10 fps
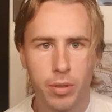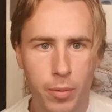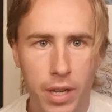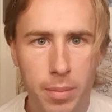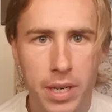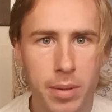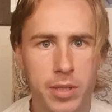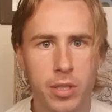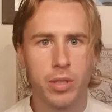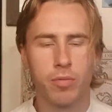doing well. My
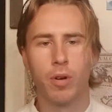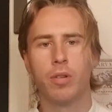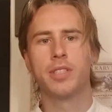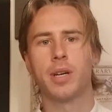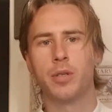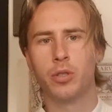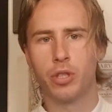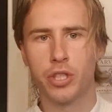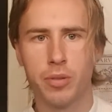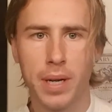name's Rowlands. I'm a
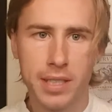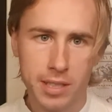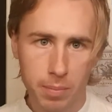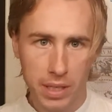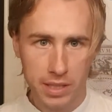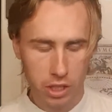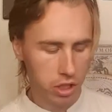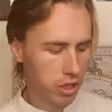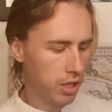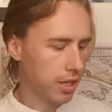nutritional balancing
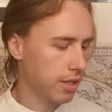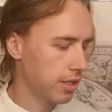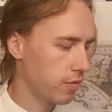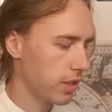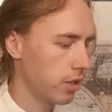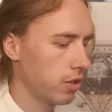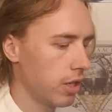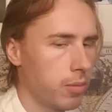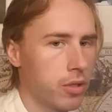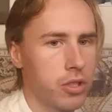practitioner, and in this video
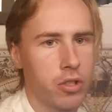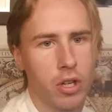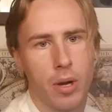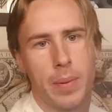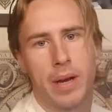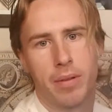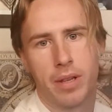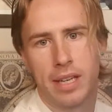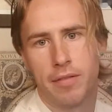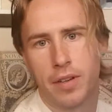I'm going to talk about
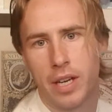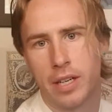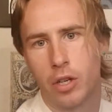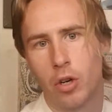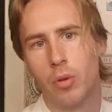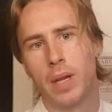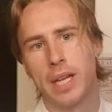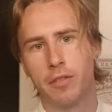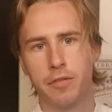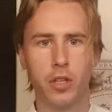the liver and
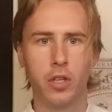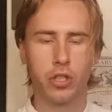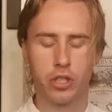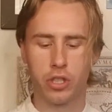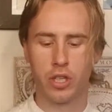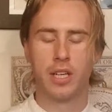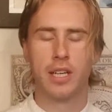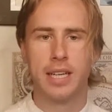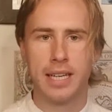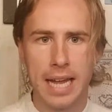gallbladder flush.
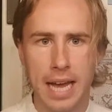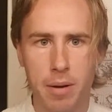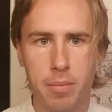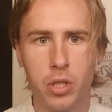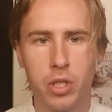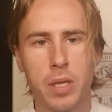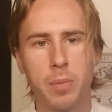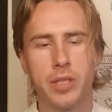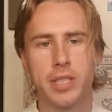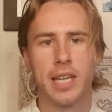Now, most
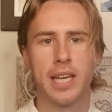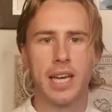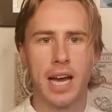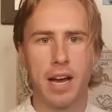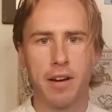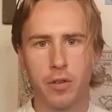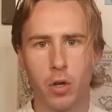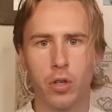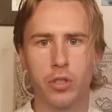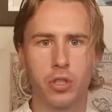people today have
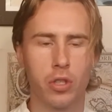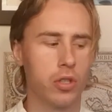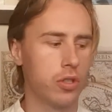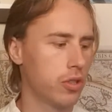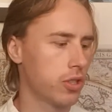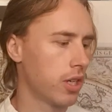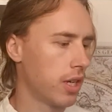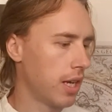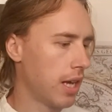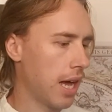gallstones
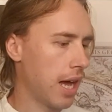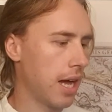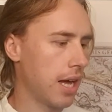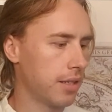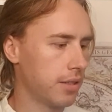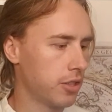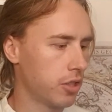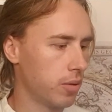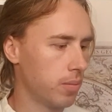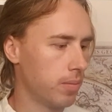and
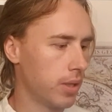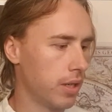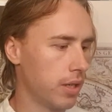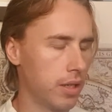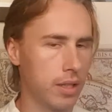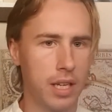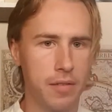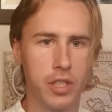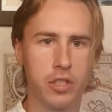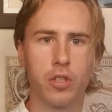some
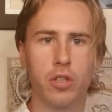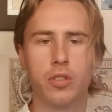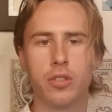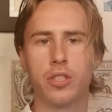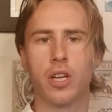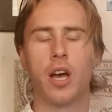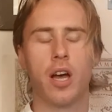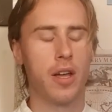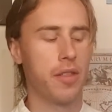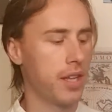liver stones.
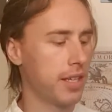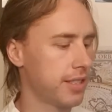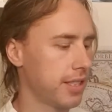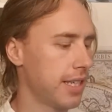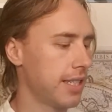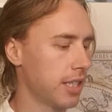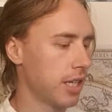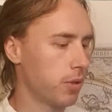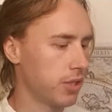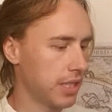This is
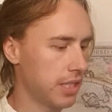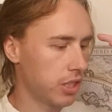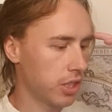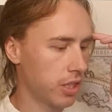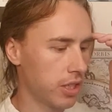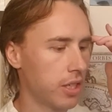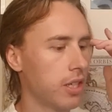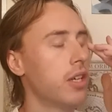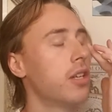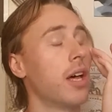a procedure
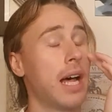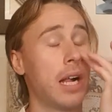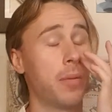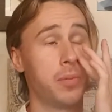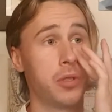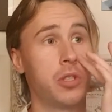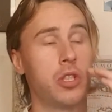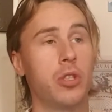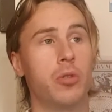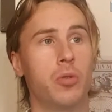that helps
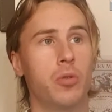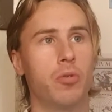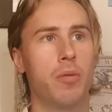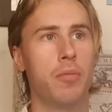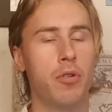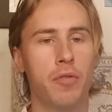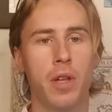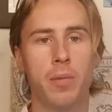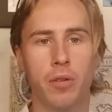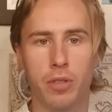to remove
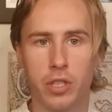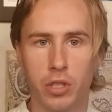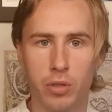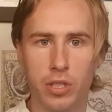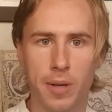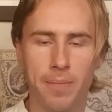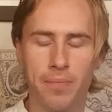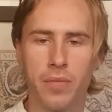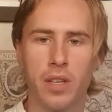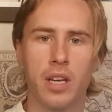them or reduce them.
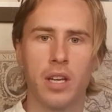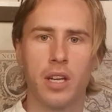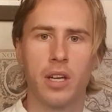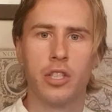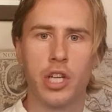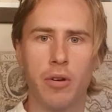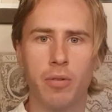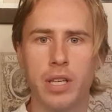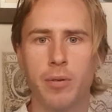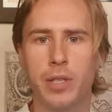
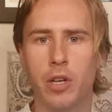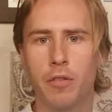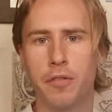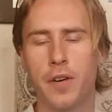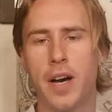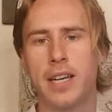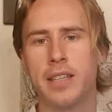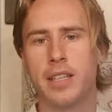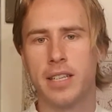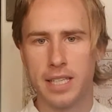Generally, we don't
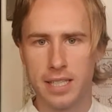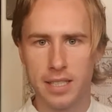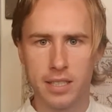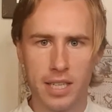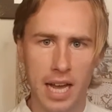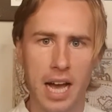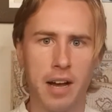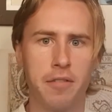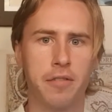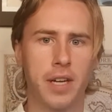find the need to
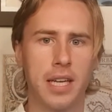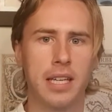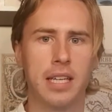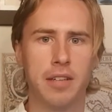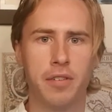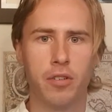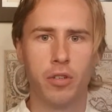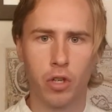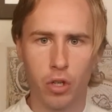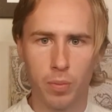have a liver
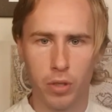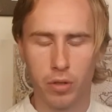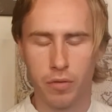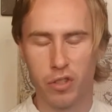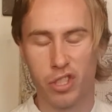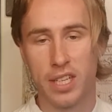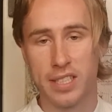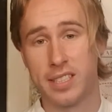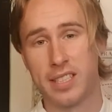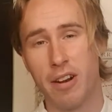or gallbladder flush
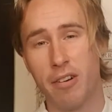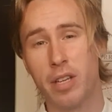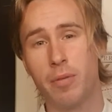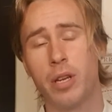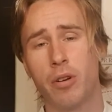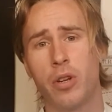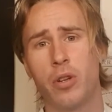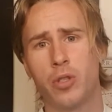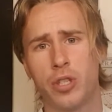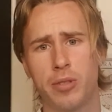necessarily when you're in a
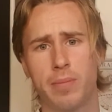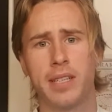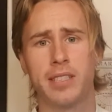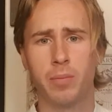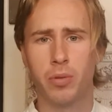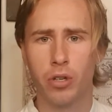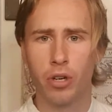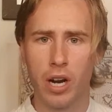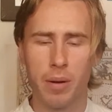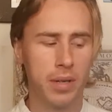nutritional balancing
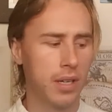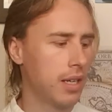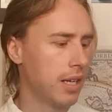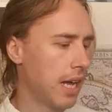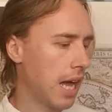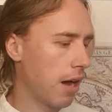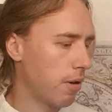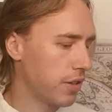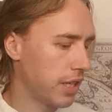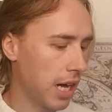program.
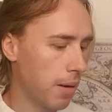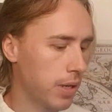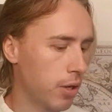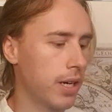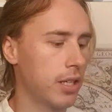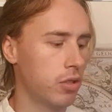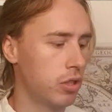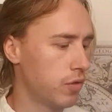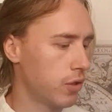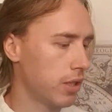However, they can be quite
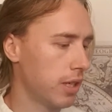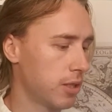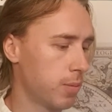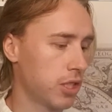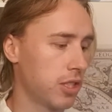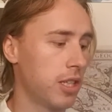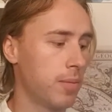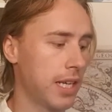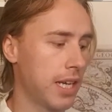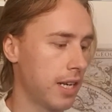useful, especially in the
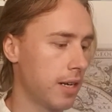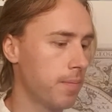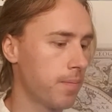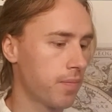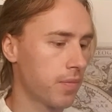beginning.